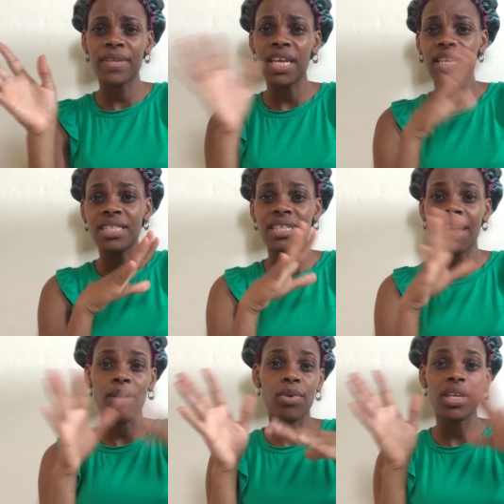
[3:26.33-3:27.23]
in it,
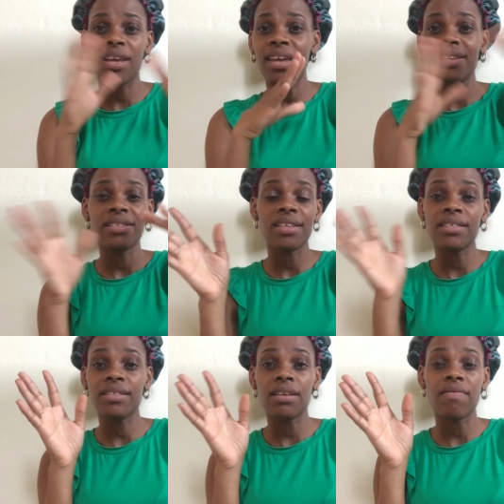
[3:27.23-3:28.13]
like with the edits
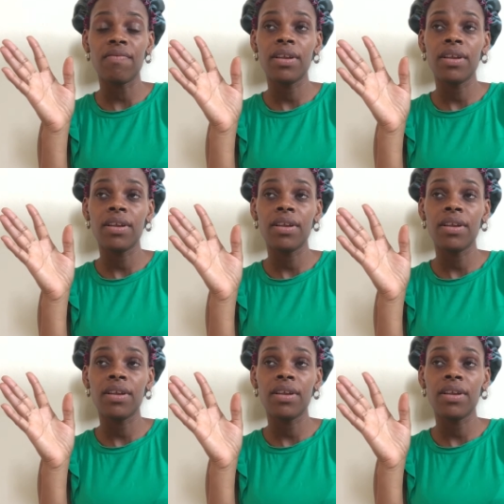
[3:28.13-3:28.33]
and stuff.